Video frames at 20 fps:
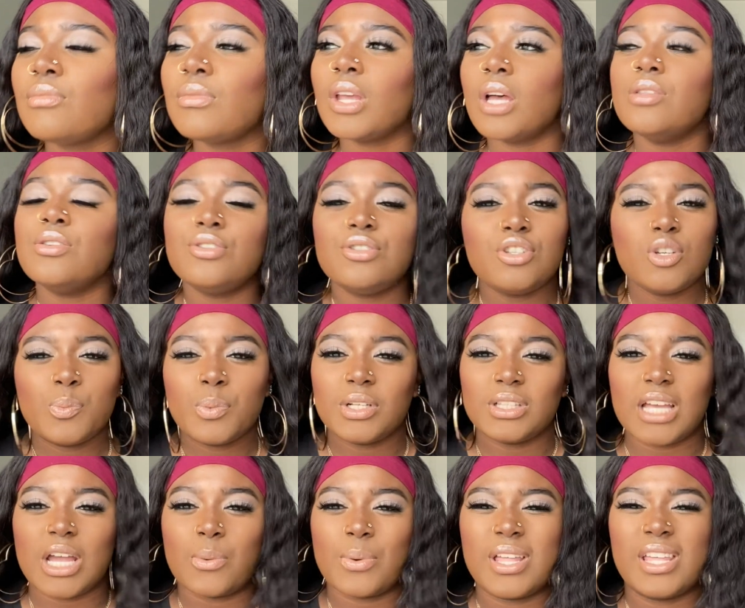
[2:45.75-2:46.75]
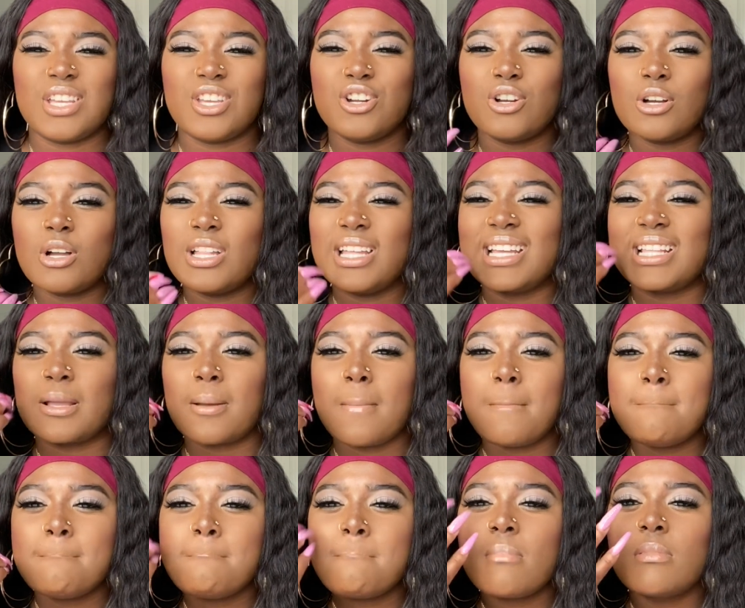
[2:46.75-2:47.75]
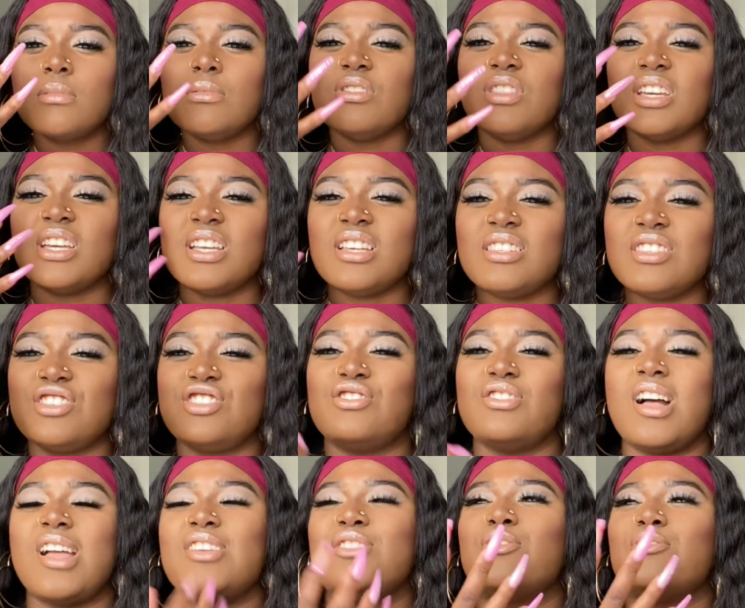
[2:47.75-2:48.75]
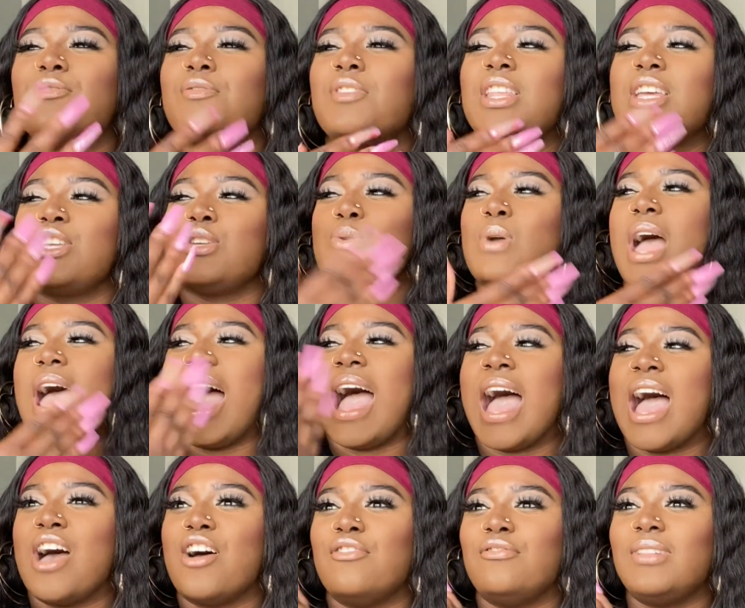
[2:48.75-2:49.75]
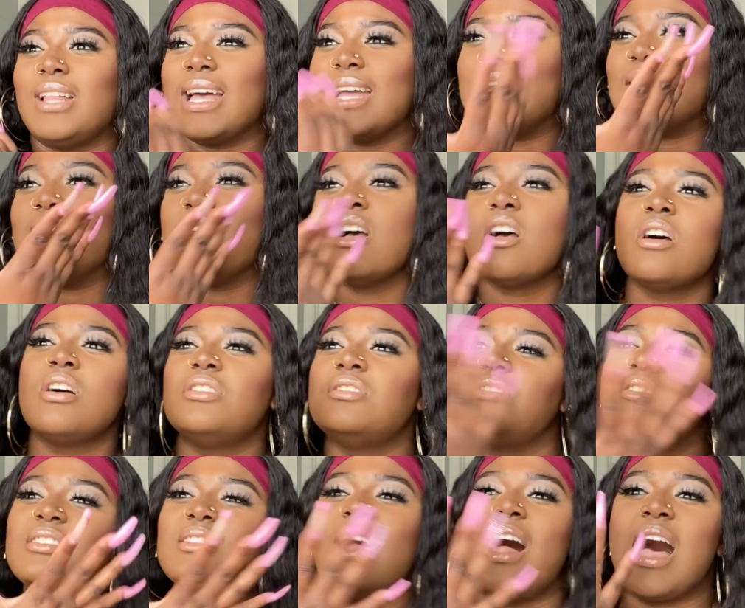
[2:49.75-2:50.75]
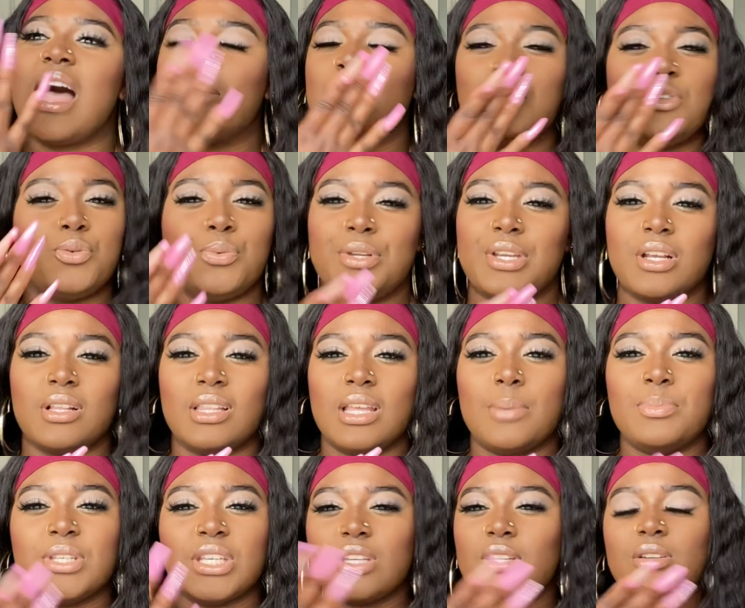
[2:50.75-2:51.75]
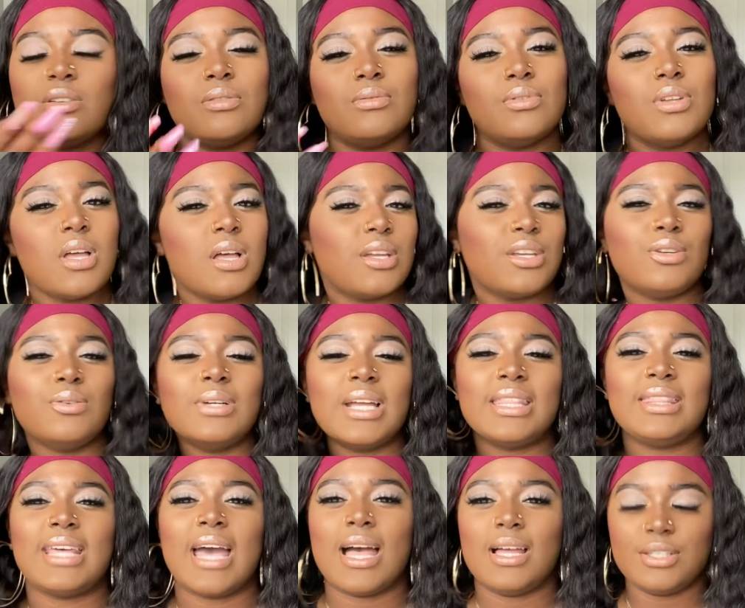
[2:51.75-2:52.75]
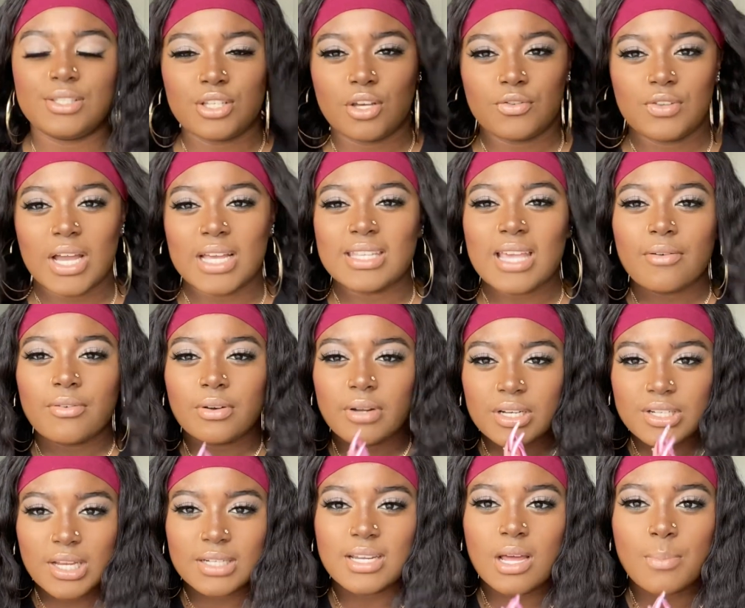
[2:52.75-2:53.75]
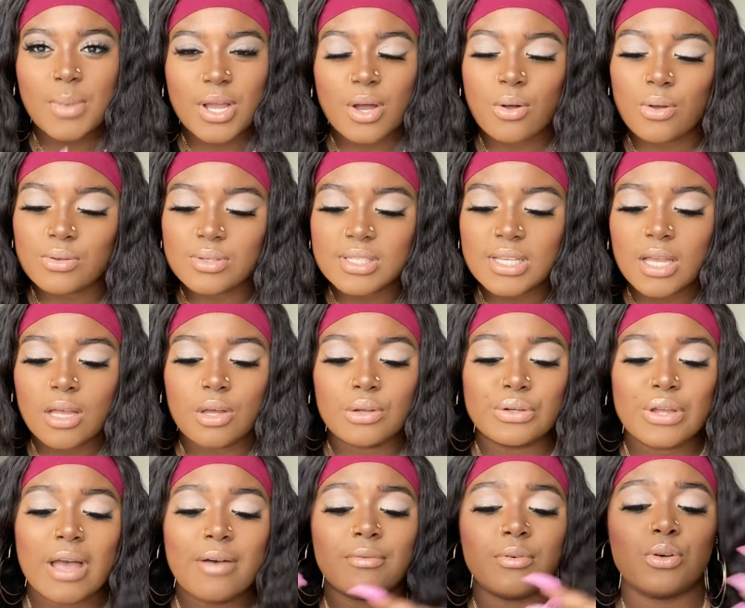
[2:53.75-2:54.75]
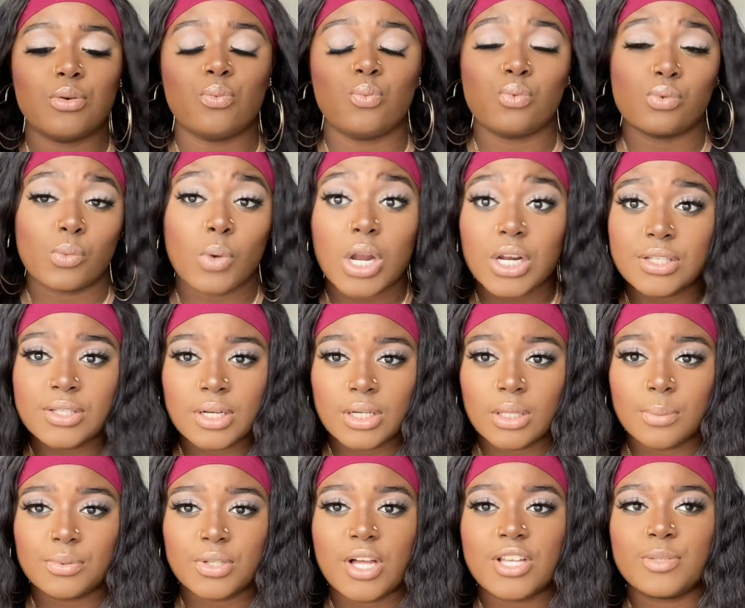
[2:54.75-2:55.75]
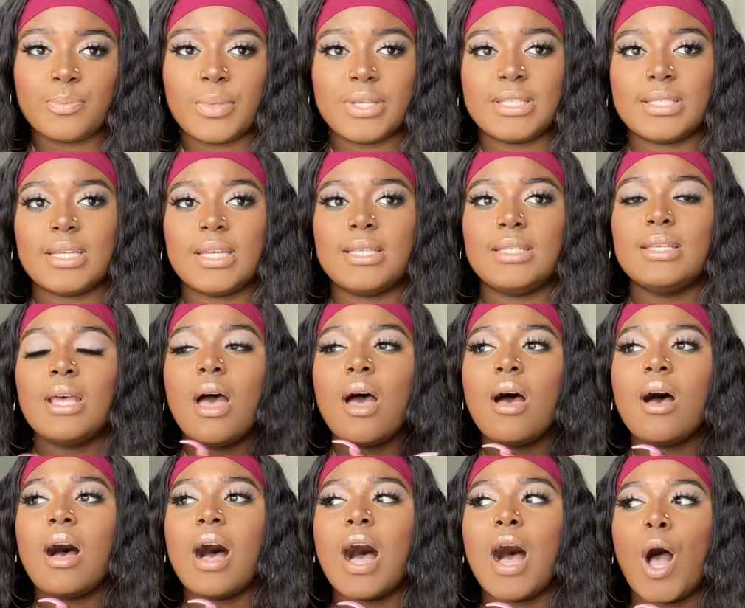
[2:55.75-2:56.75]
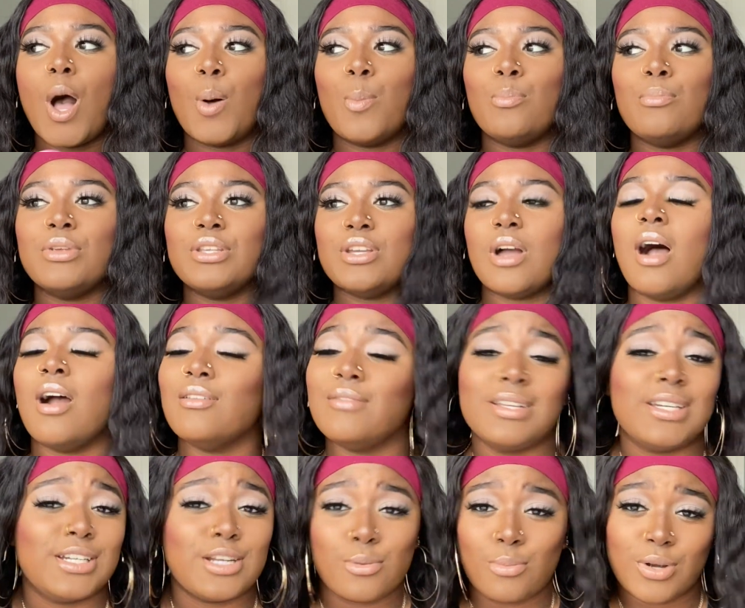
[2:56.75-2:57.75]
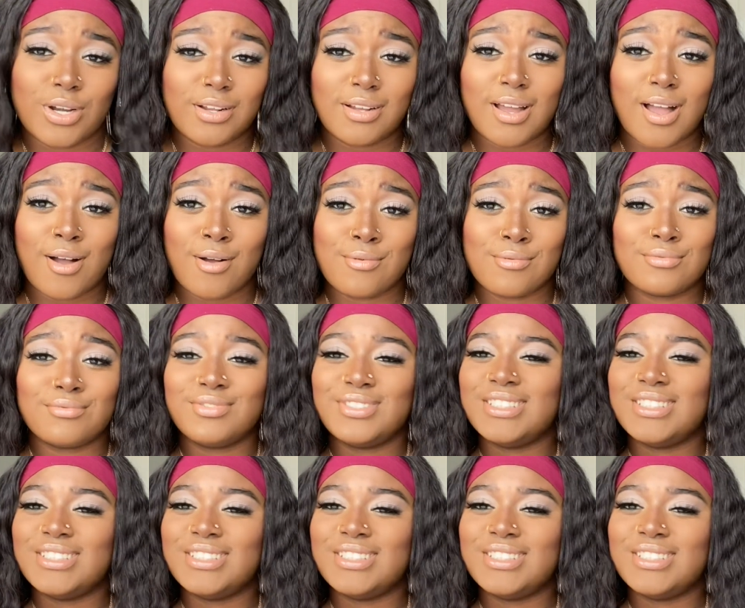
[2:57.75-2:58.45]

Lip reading: And they're super lightweight, like you don't go like this and you don't feel like you have like slime between your lips. Like you don't get that. So if you guys haven't already checked out my wholesale, you want to start a lip gloss business, y'all already know where to go.